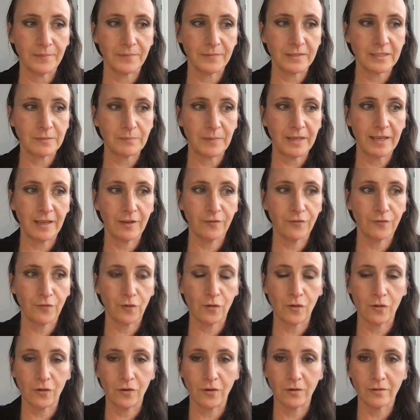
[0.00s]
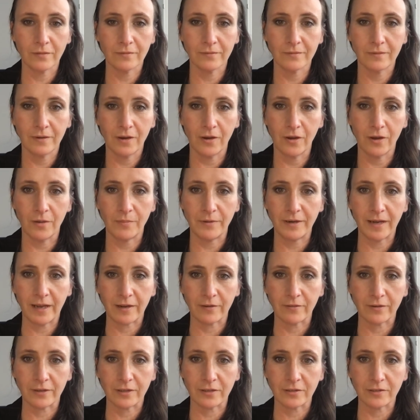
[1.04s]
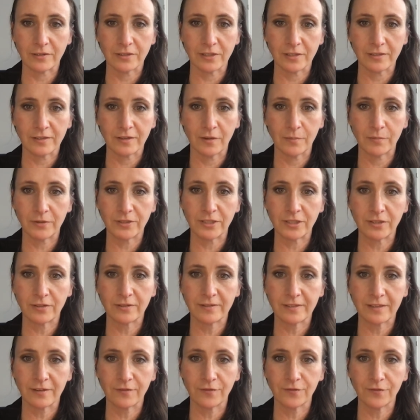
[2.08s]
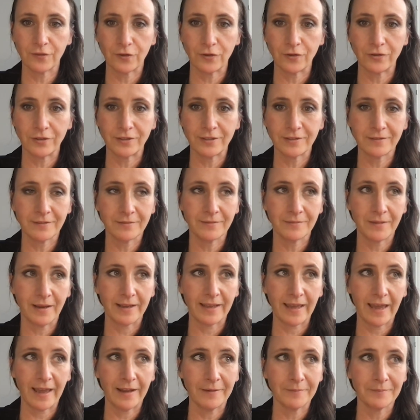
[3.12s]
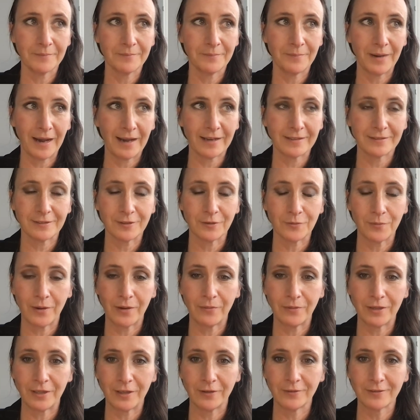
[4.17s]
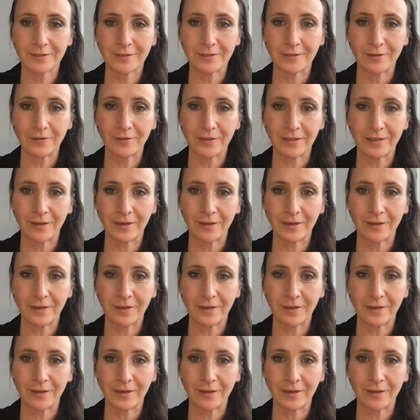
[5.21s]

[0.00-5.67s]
speak for urban agriculture. So producing food, again, back to where we used to,